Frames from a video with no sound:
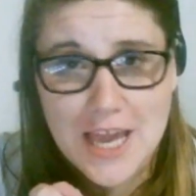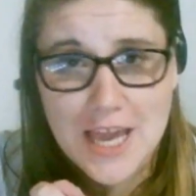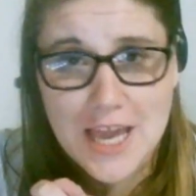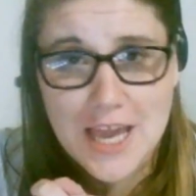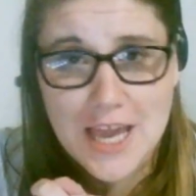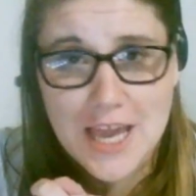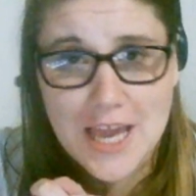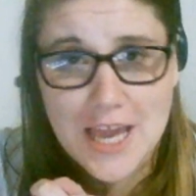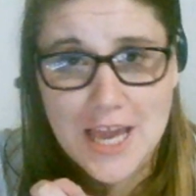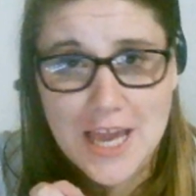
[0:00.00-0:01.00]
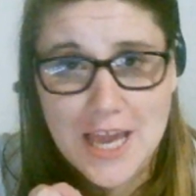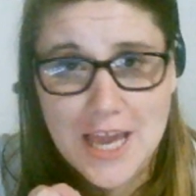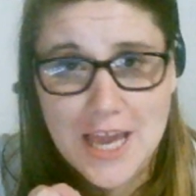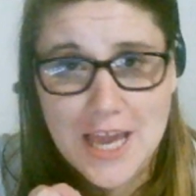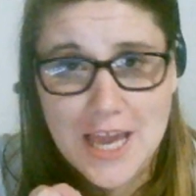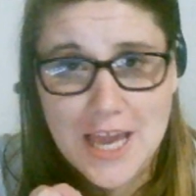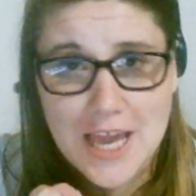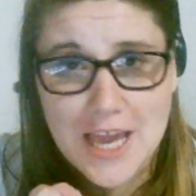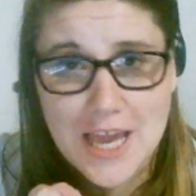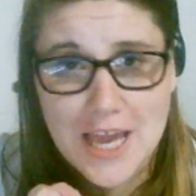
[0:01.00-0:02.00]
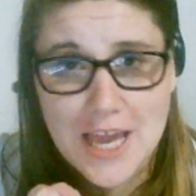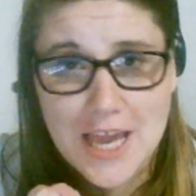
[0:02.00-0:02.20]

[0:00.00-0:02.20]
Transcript: because I'm going right there after this.